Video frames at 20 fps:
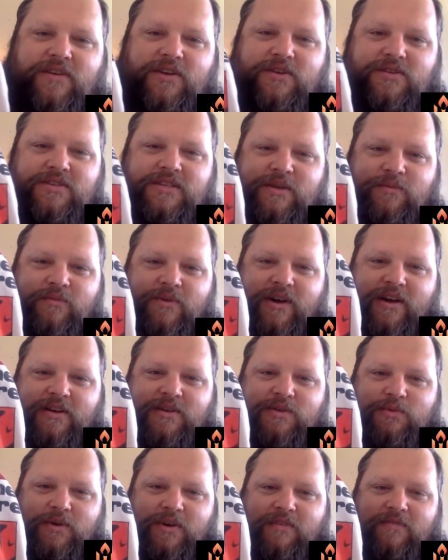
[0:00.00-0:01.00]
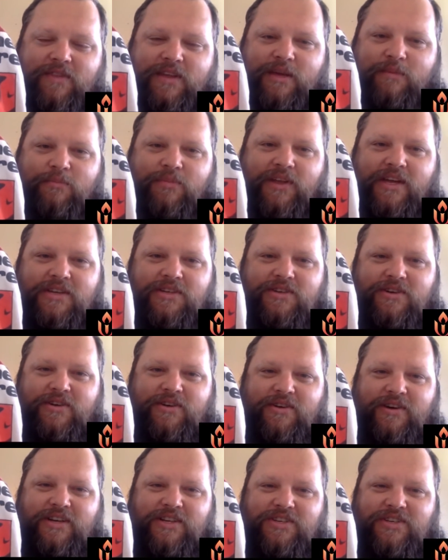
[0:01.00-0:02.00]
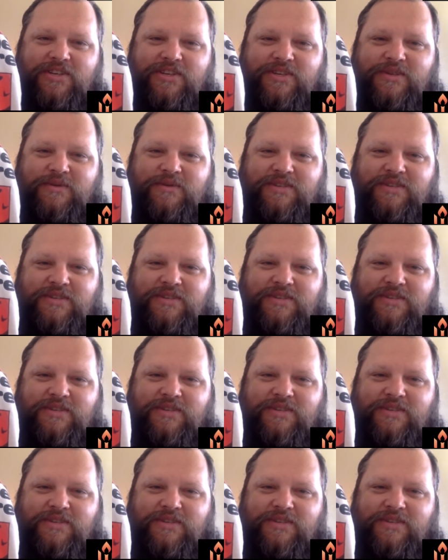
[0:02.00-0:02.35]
Houston where I was one of the bleacher creatures,